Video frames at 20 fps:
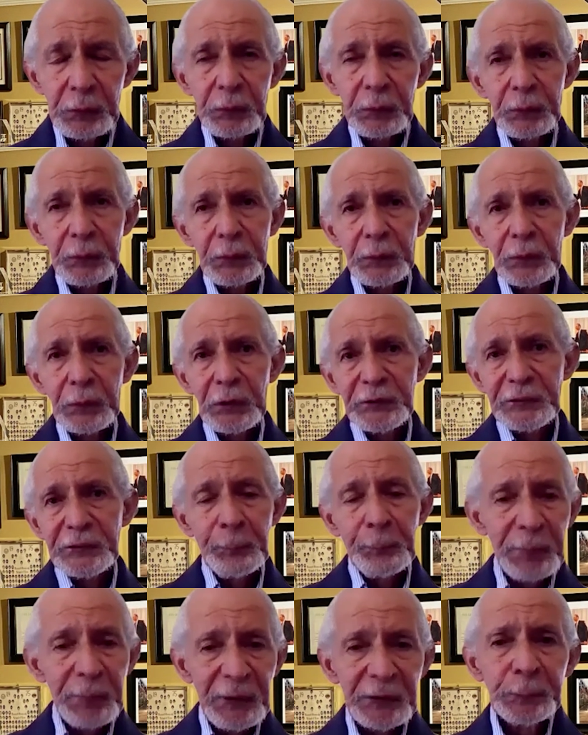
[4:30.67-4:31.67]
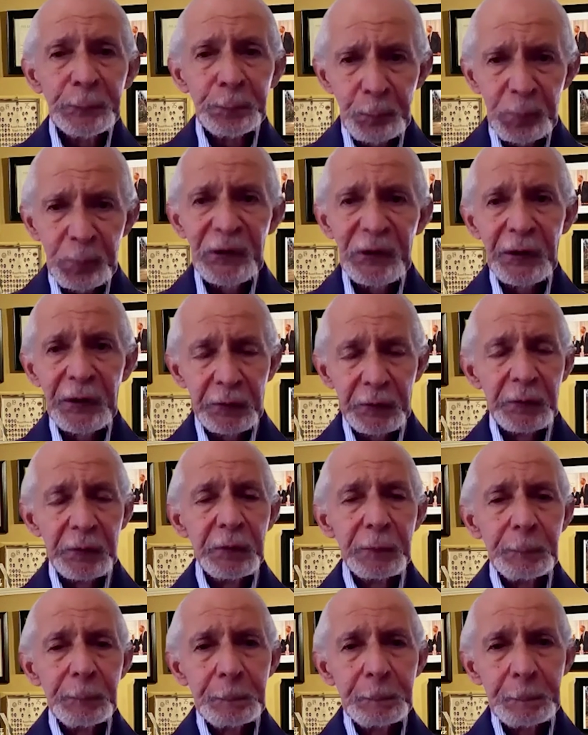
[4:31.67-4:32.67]
is a big player
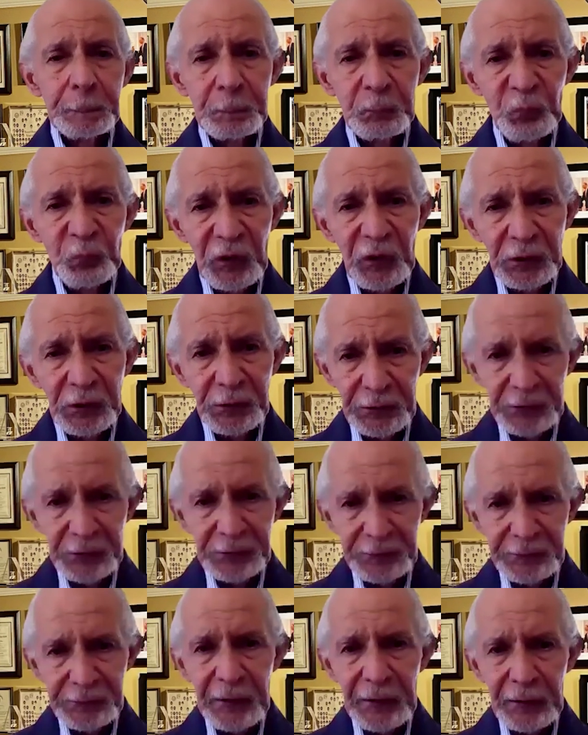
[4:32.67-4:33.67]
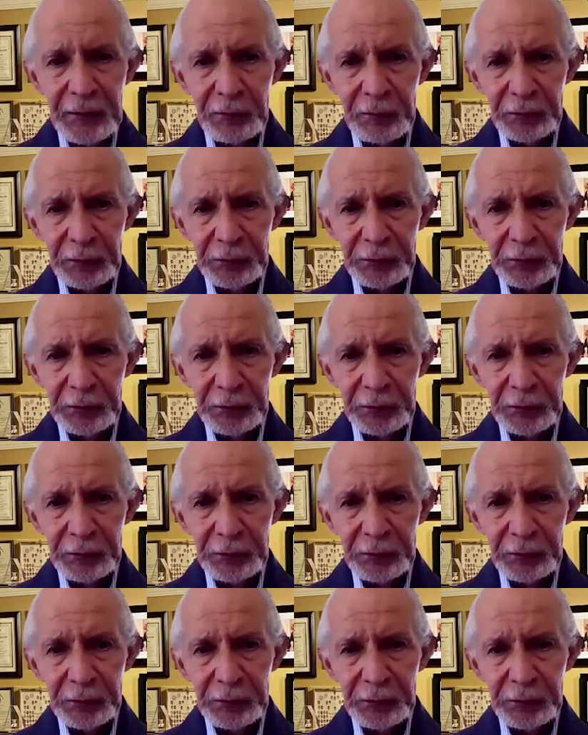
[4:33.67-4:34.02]
in this dialogue